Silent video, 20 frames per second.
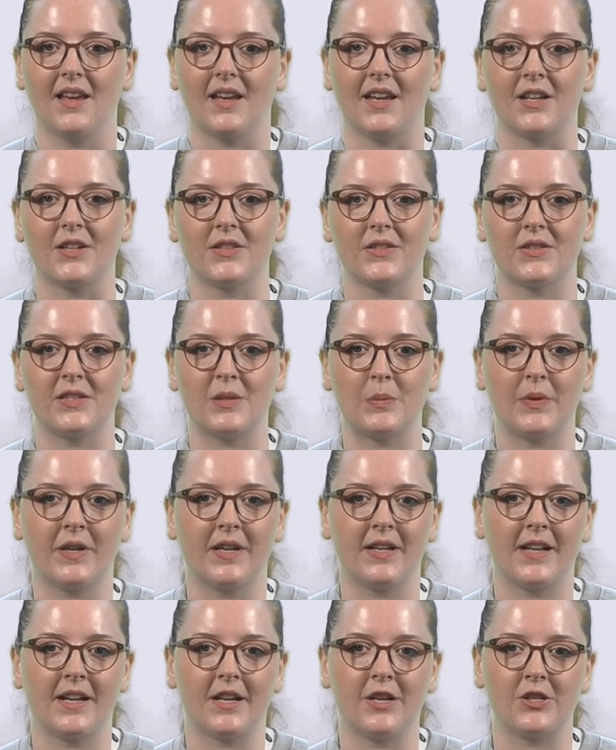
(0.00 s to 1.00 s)
Here's a
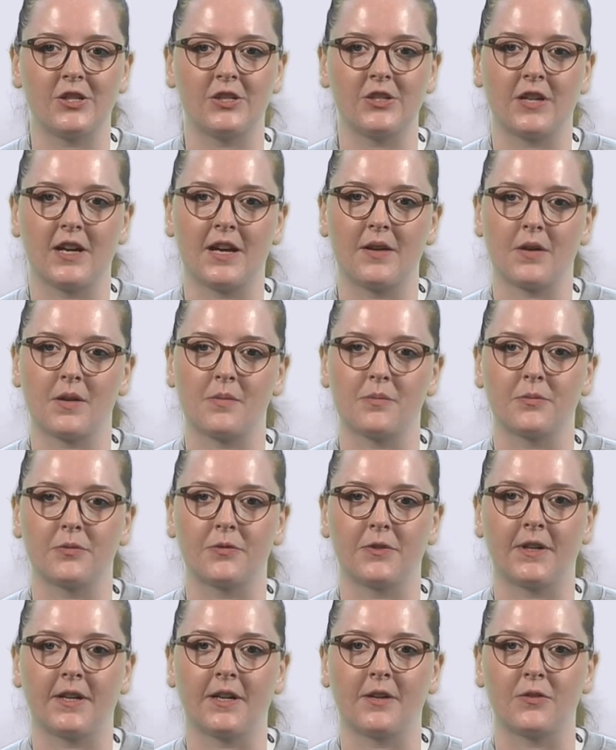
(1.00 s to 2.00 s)
typical energy diagram
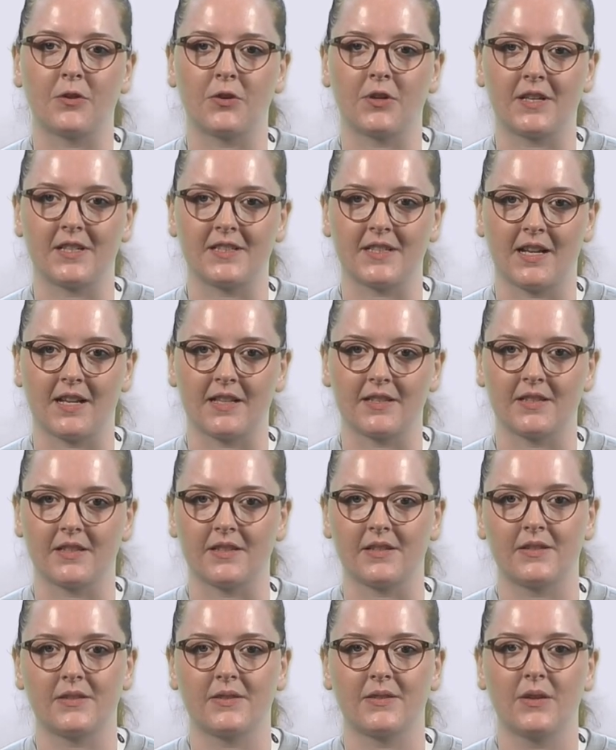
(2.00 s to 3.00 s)
for
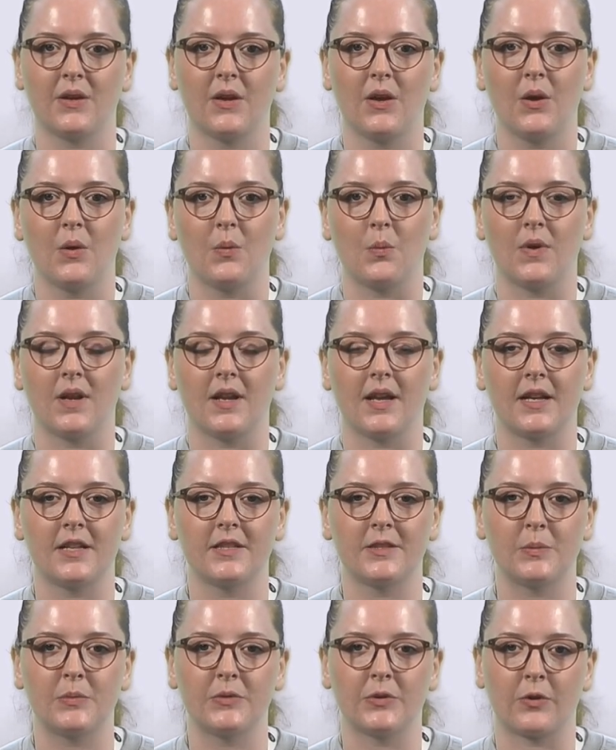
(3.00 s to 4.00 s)
photocatalysis. When light
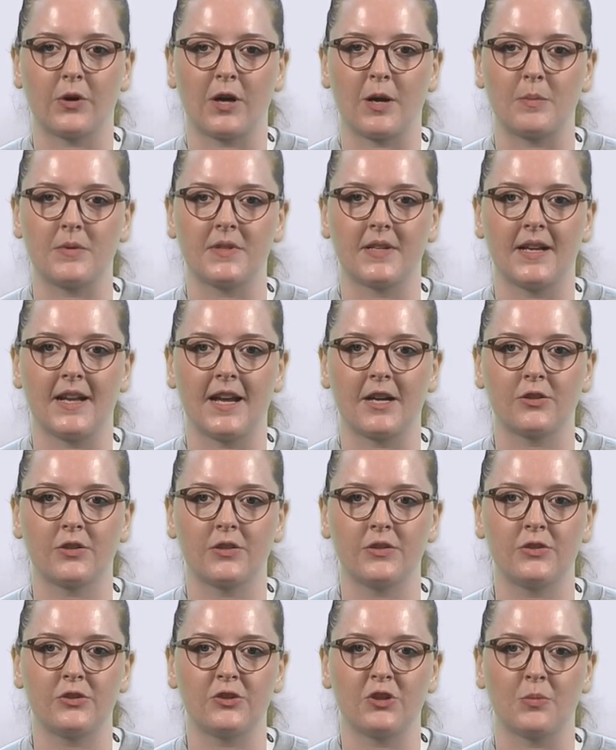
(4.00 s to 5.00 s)
is absorbed,
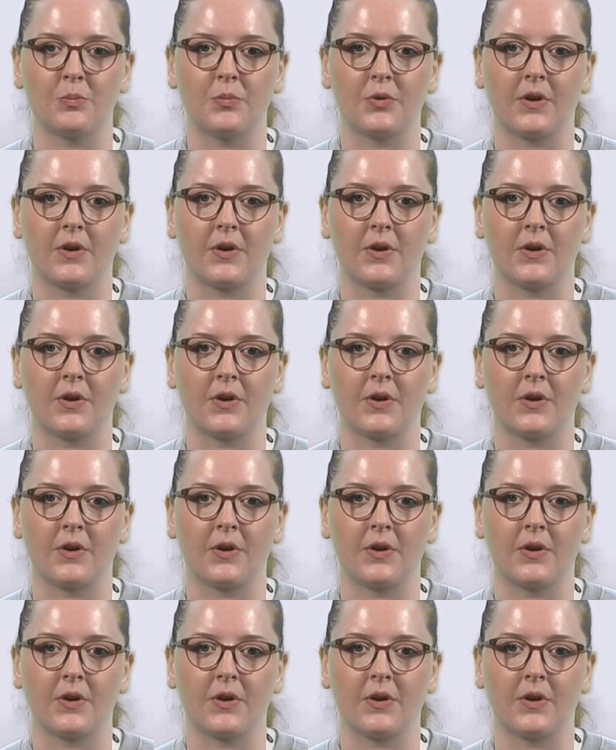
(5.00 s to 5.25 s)
electrons jump